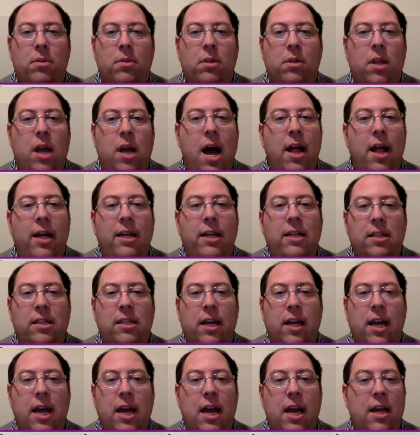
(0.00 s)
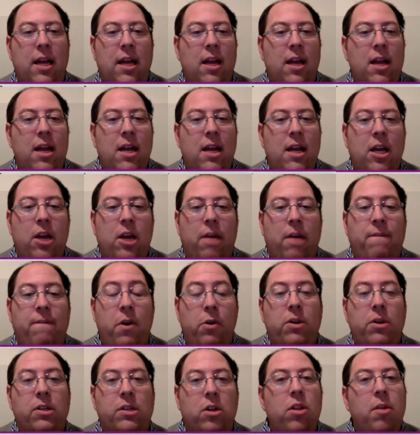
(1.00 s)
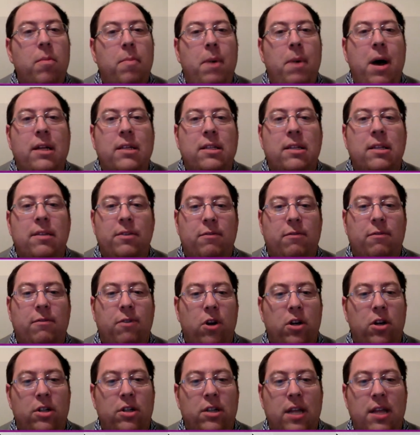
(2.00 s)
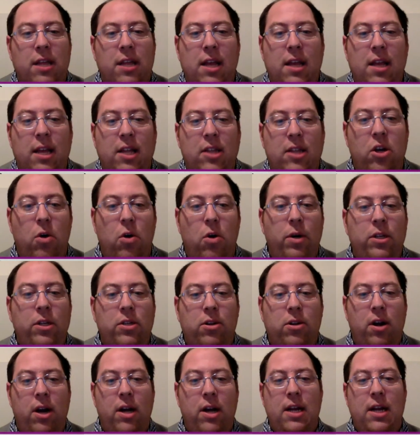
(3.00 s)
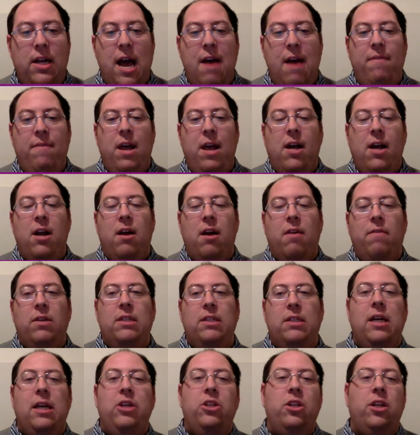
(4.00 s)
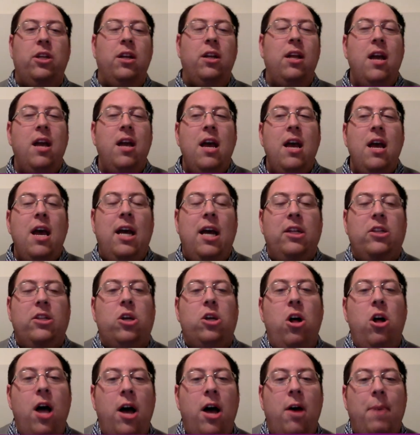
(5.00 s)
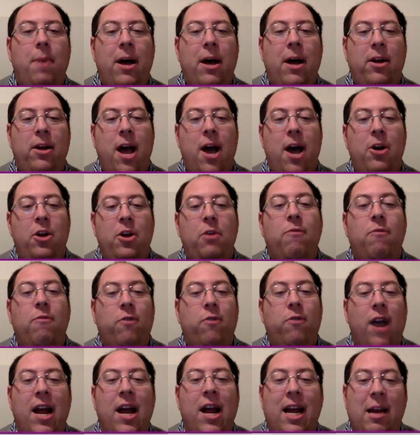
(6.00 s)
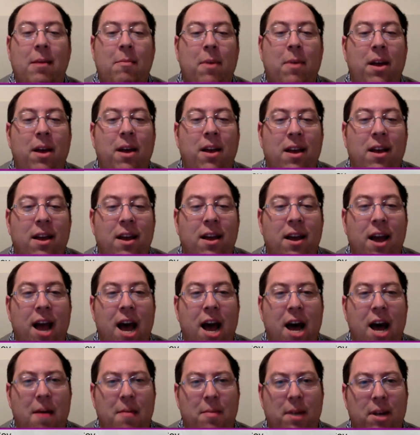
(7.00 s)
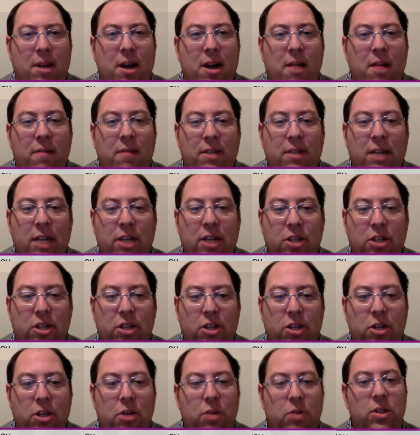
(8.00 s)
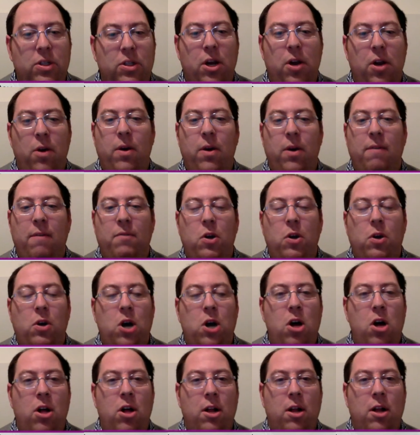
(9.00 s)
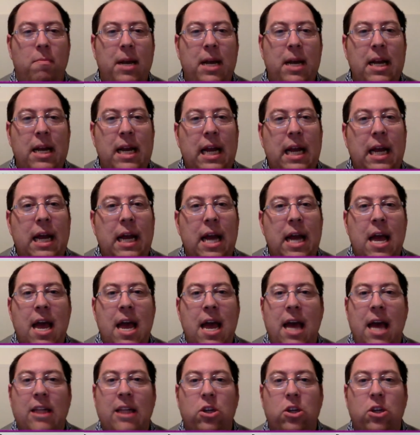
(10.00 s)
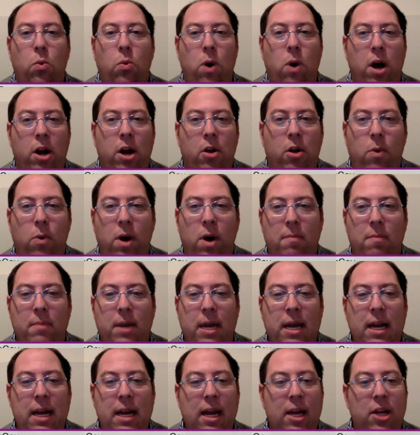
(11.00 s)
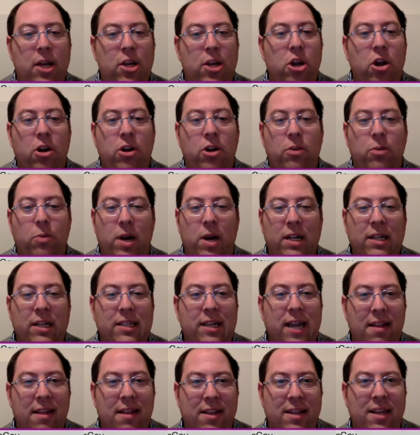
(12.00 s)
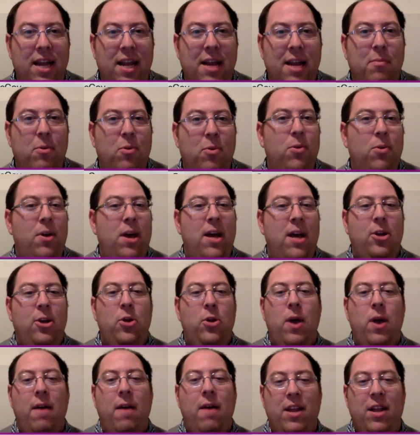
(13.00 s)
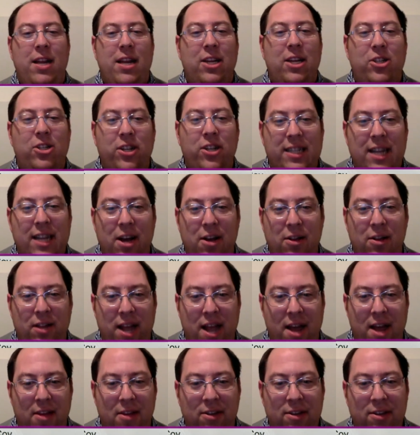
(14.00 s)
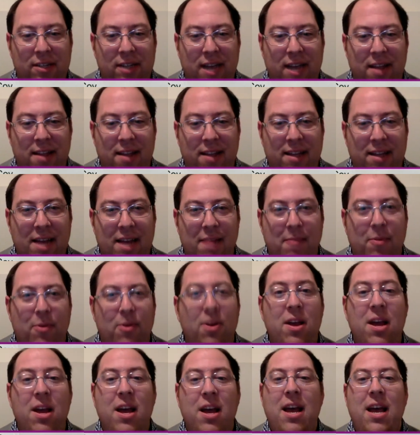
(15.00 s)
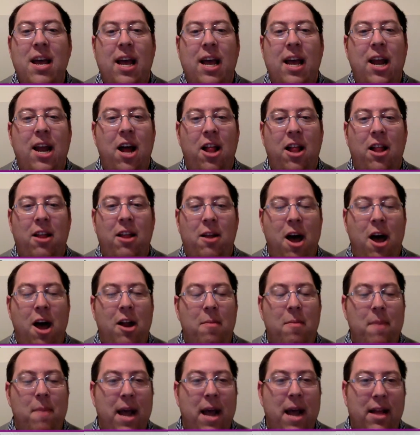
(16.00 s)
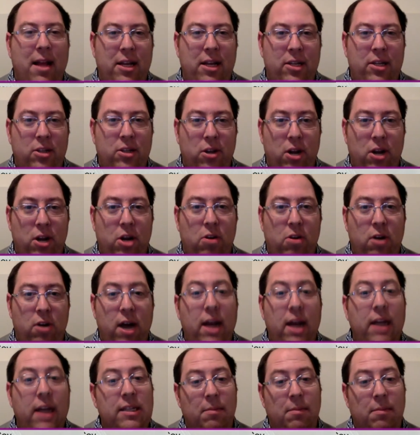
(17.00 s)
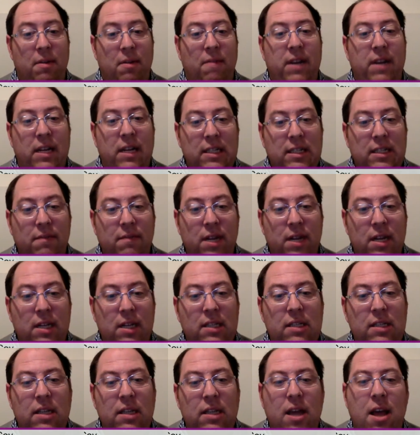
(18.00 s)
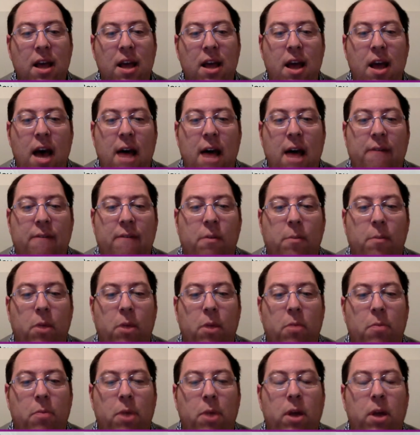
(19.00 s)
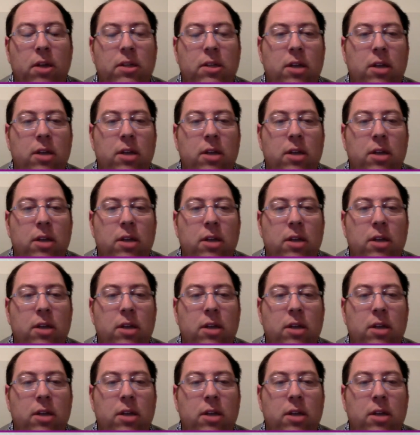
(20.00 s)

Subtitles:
Highlights again, focus on the positives first. I think that's always great to have that conversation, and it's all about how you frame the conversation too. So if you call in a meeting and it's a one-on-one meeting and you're on one side of the table and you have an initiate cell on the other side of the table, it automatically is going to create some defensiveness from both parts.